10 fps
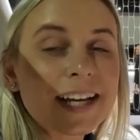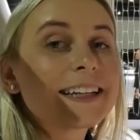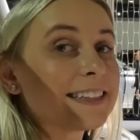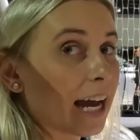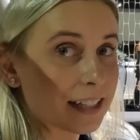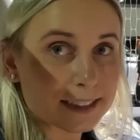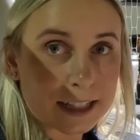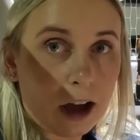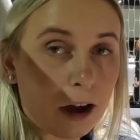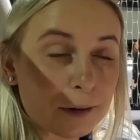Yes,
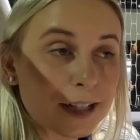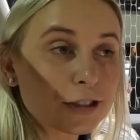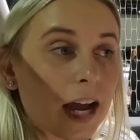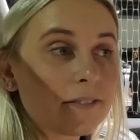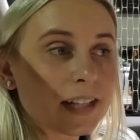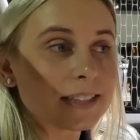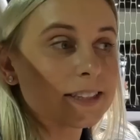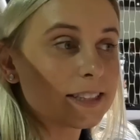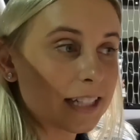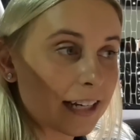all-wheel drive is
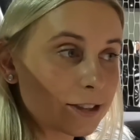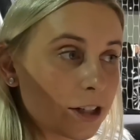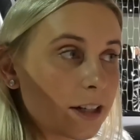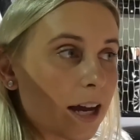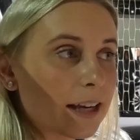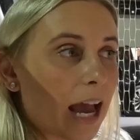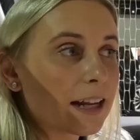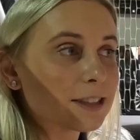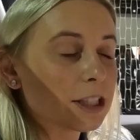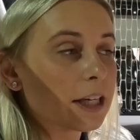standard,
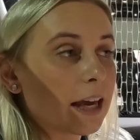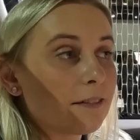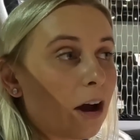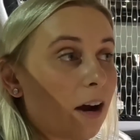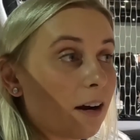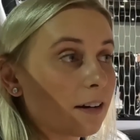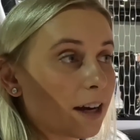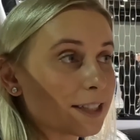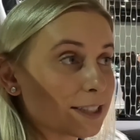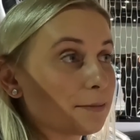again, to give our
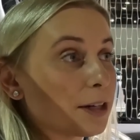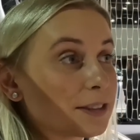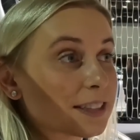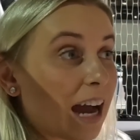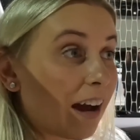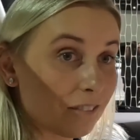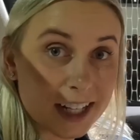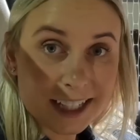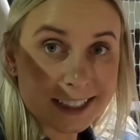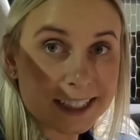customers
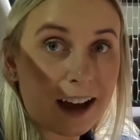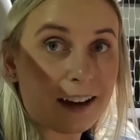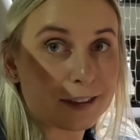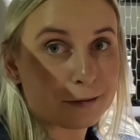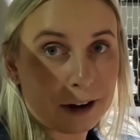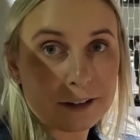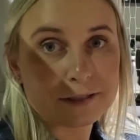confidence on the road.